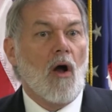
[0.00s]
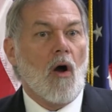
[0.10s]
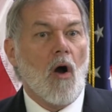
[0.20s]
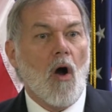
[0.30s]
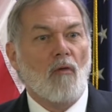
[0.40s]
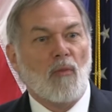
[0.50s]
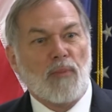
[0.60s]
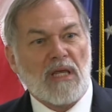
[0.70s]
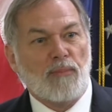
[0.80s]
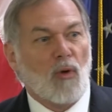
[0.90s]
all the
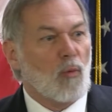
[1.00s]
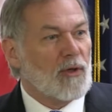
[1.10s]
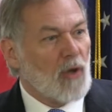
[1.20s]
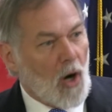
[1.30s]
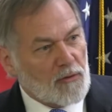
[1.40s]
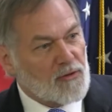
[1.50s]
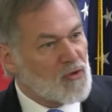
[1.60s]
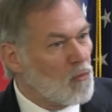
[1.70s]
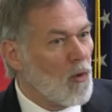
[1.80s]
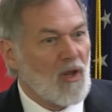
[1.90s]
people,
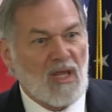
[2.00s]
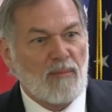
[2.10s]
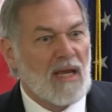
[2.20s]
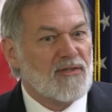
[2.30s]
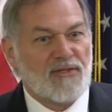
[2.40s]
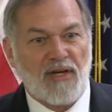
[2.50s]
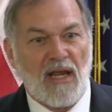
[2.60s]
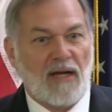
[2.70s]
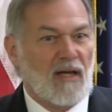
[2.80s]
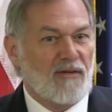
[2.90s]
regardless of where they may
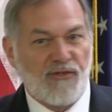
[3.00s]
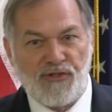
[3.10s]
stand on